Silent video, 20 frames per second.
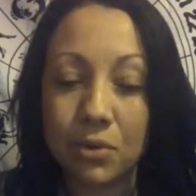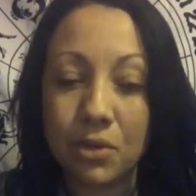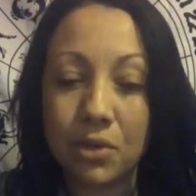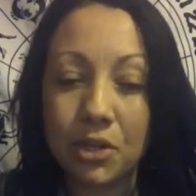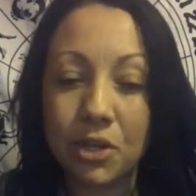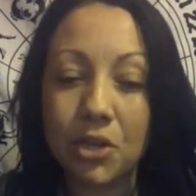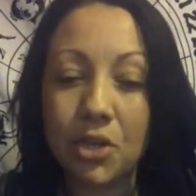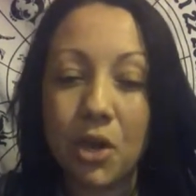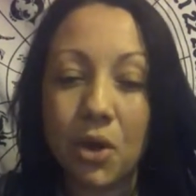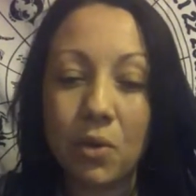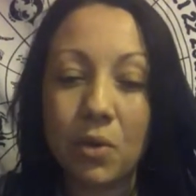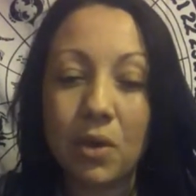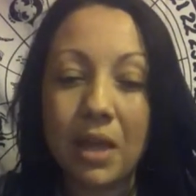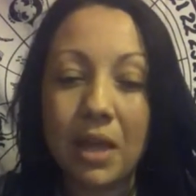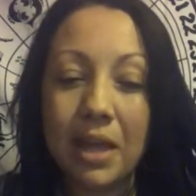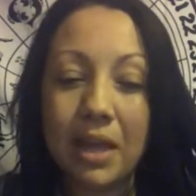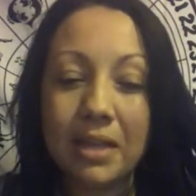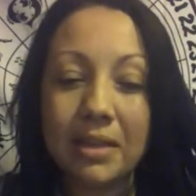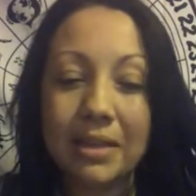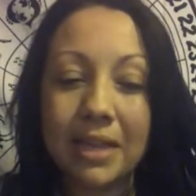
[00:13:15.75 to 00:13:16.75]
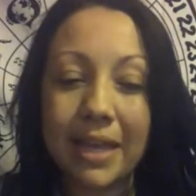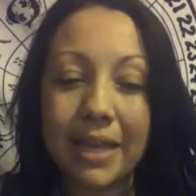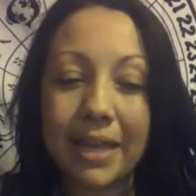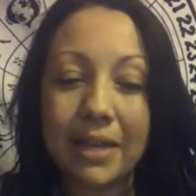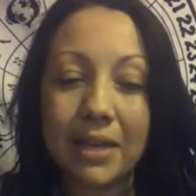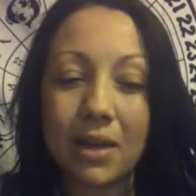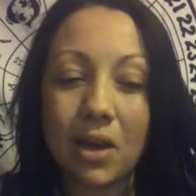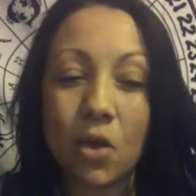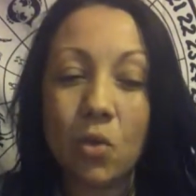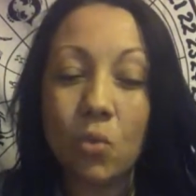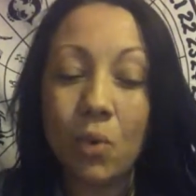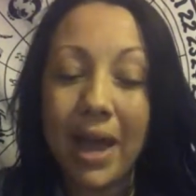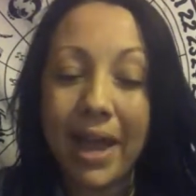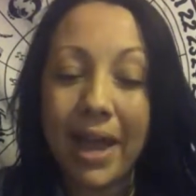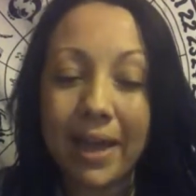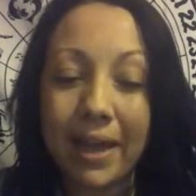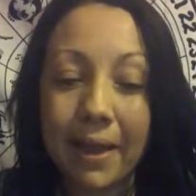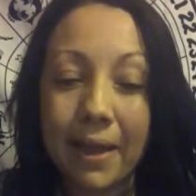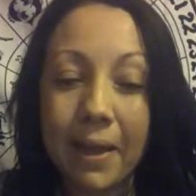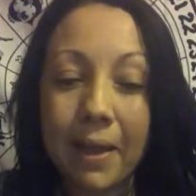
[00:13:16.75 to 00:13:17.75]
you know, like
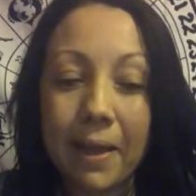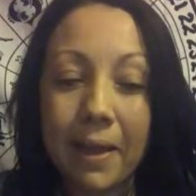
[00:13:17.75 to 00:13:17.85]
away.